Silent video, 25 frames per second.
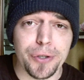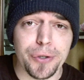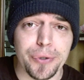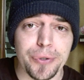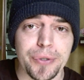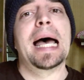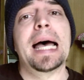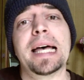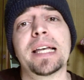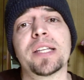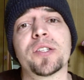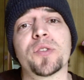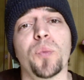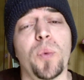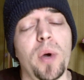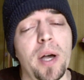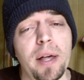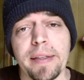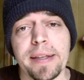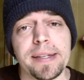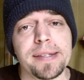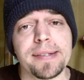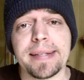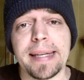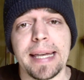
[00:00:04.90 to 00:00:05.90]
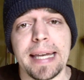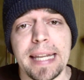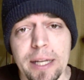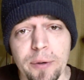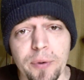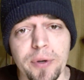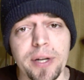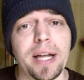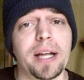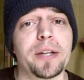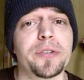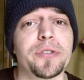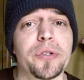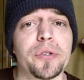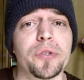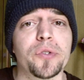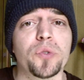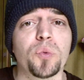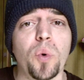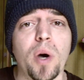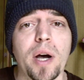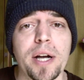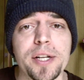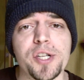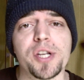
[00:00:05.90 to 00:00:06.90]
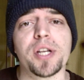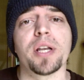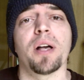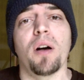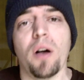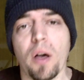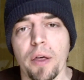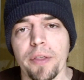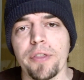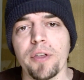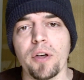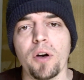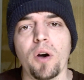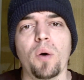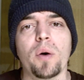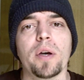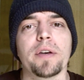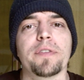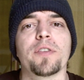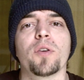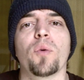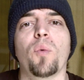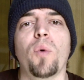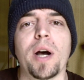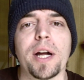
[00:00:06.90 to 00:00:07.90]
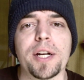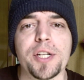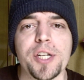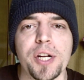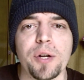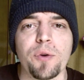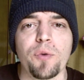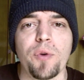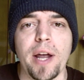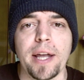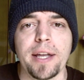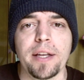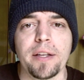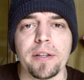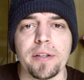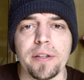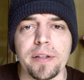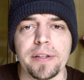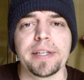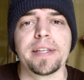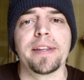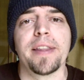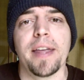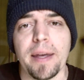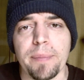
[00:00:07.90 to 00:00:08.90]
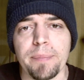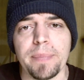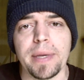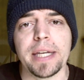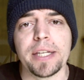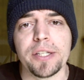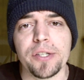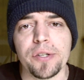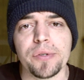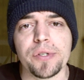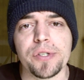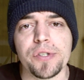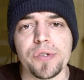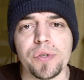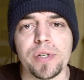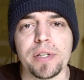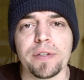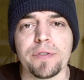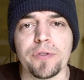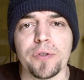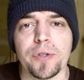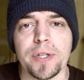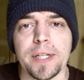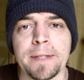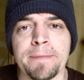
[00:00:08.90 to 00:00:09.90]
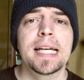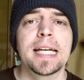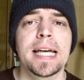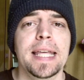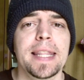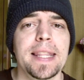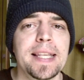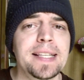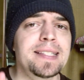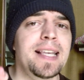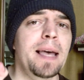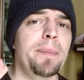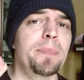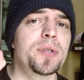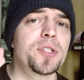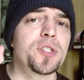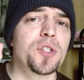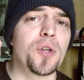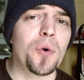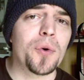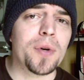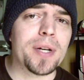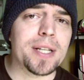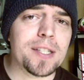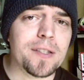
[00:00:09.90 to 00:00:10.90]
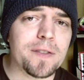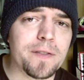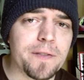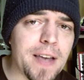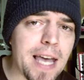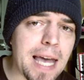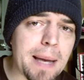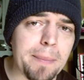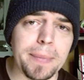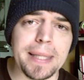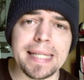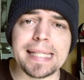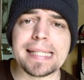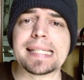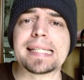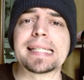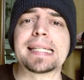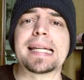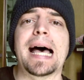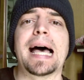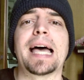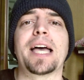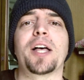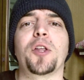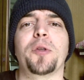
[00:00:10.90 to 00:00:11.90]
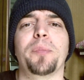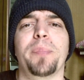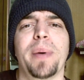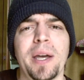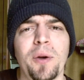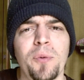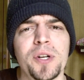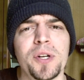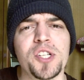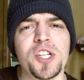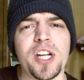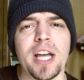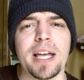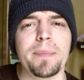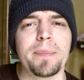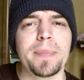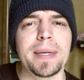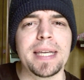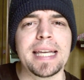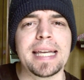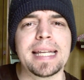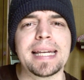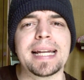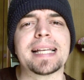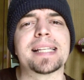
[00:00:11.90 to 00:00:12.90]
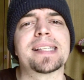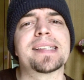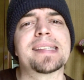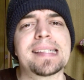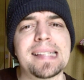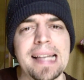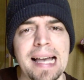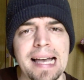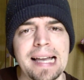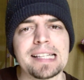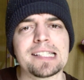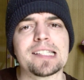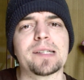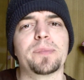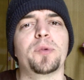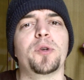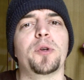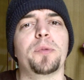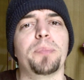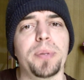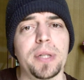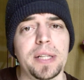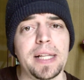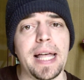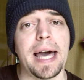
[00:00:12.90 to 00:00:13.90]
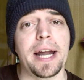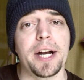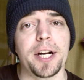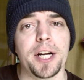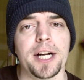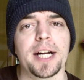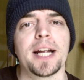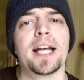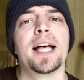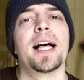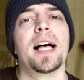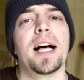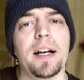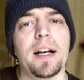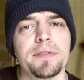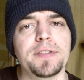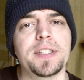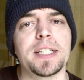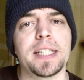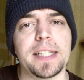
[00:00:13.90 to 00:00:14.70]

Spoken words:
you, as well as to anyone else who's watching, although if you're watching regularly, that makes you a street foodie. This episode is family style, by which I mean a sizable platter of